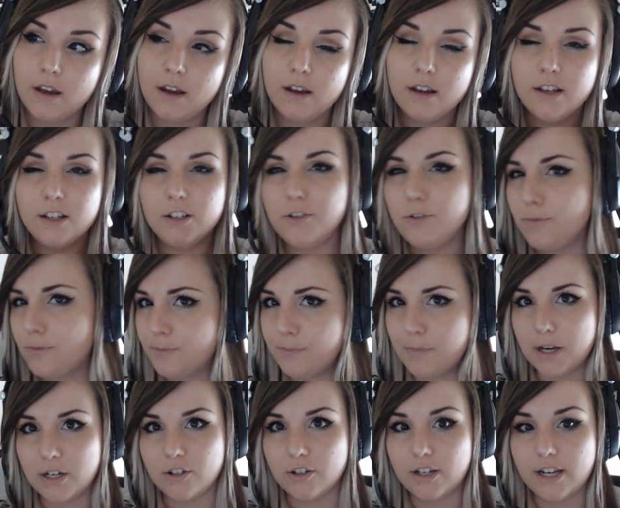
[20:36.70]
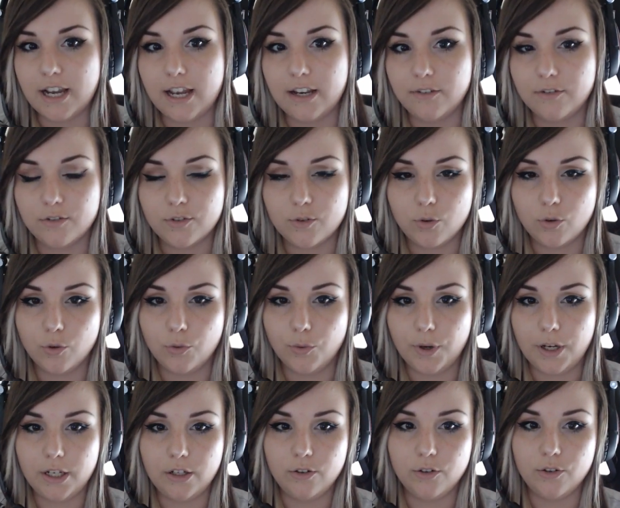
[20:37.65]
special kind of school
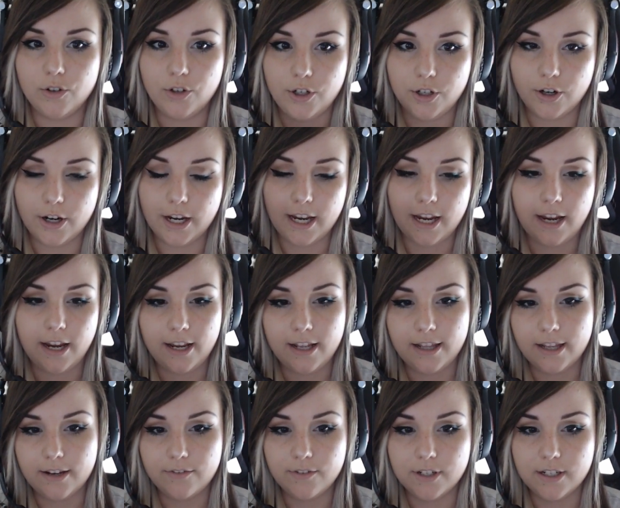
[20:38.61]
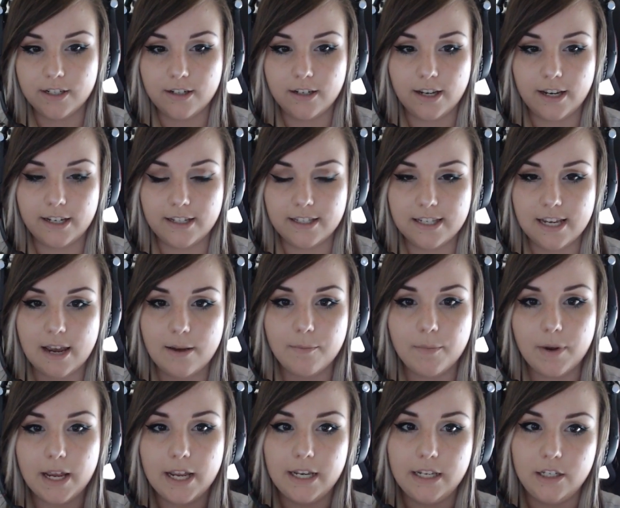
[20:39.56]
where you do your A-level exam
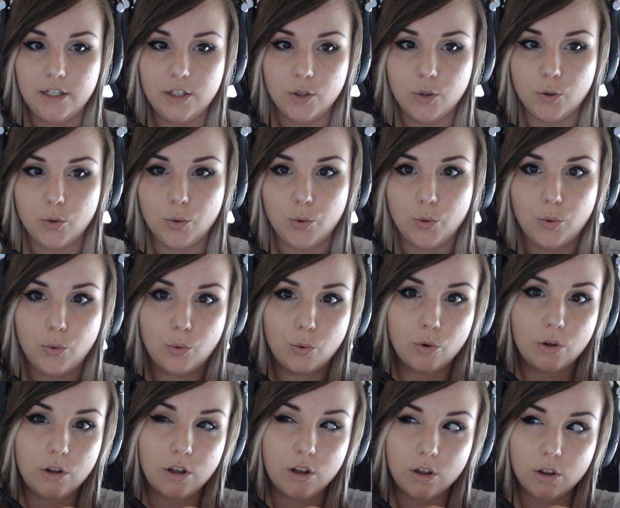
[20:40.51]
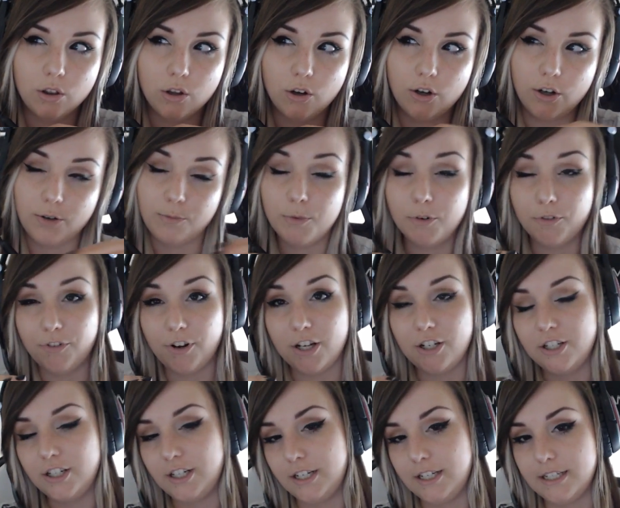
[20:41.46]
and you learn a
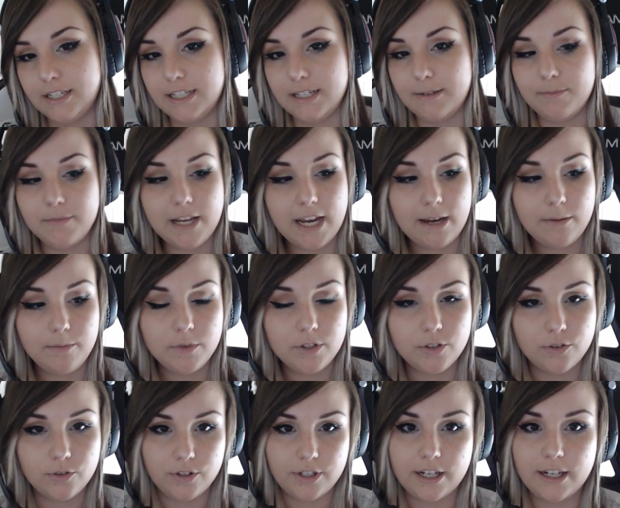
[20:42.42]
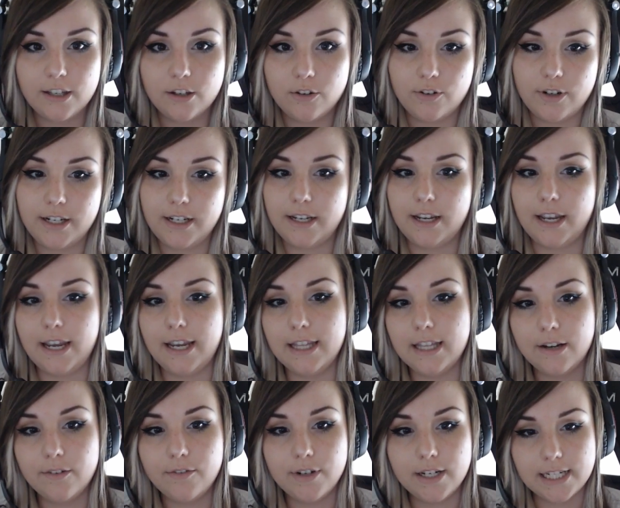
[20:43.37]
profession at the same time. So tailoring
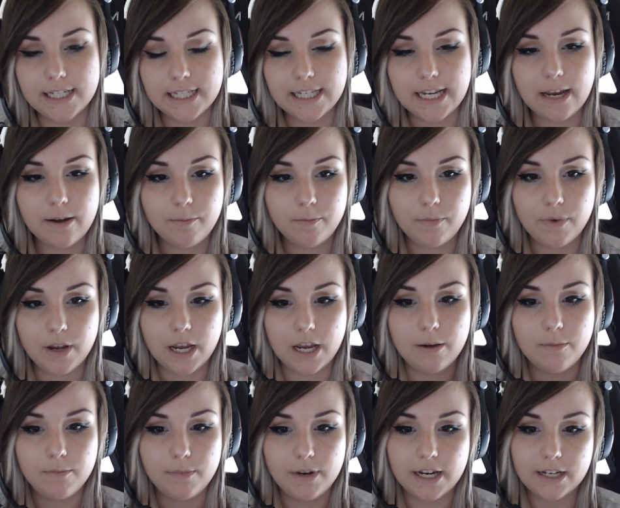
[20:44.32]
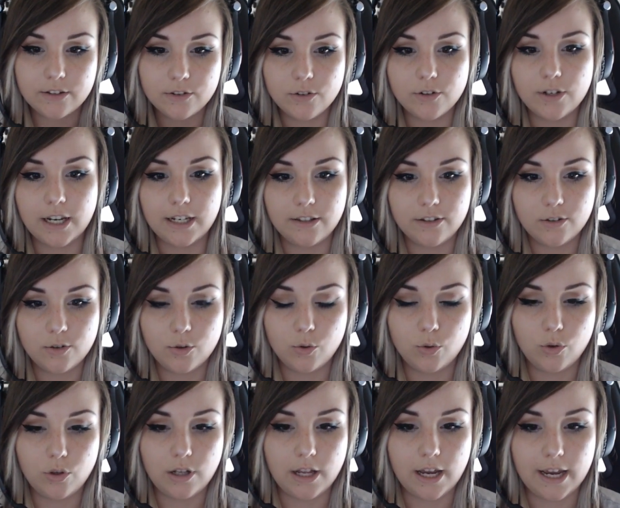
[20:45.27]
A-level exam. Next to that
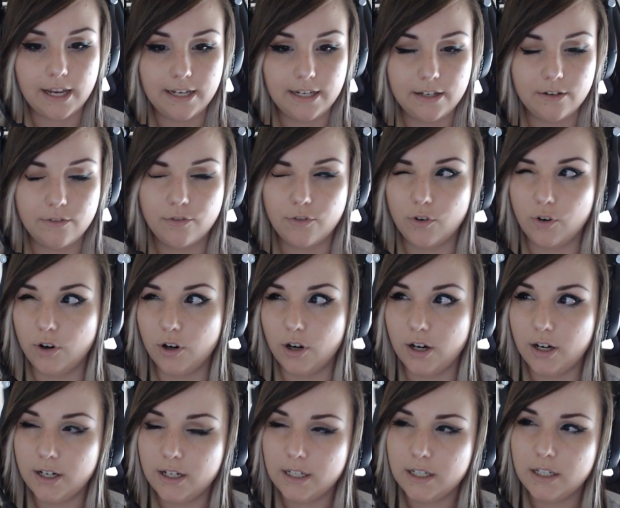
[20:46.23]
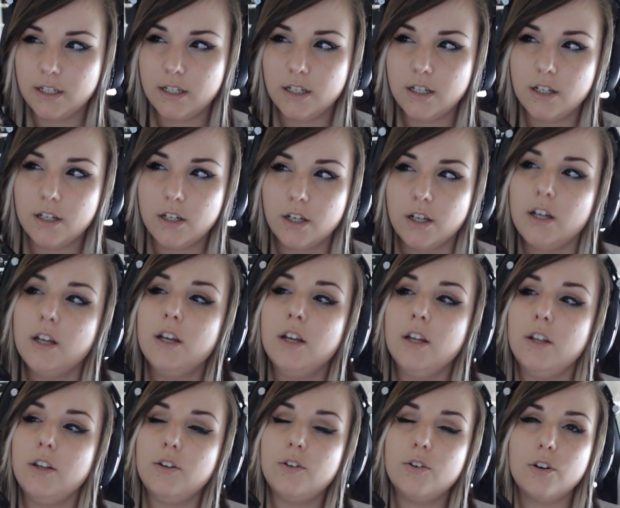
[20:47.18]
school, I did for
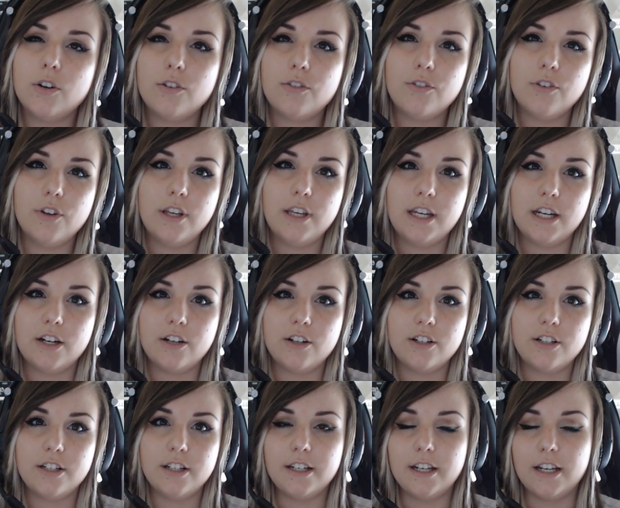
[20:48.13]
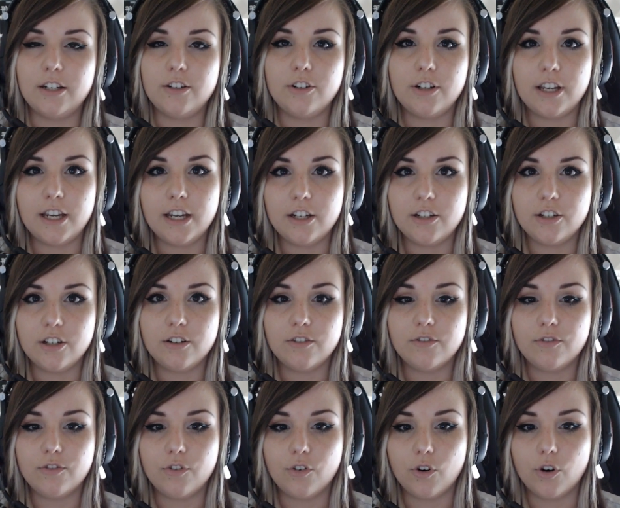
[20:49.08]
2 or 3 years in education
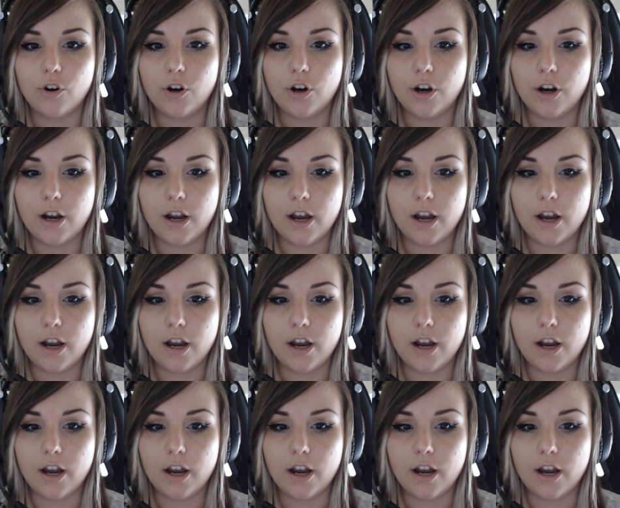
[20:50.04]
for